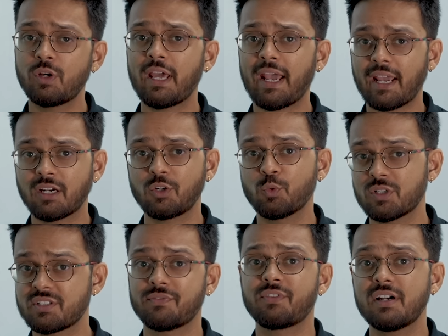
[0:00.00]
tank,
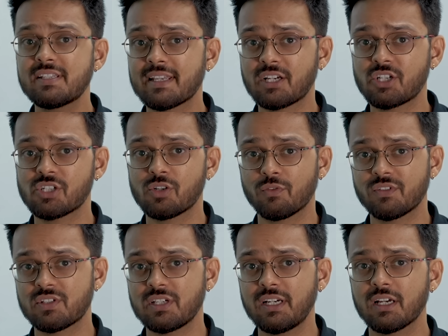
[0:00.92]
towards the front section of the
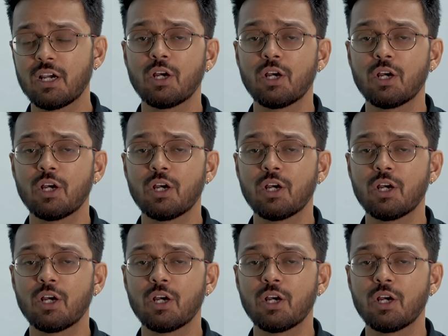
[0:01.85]
seat,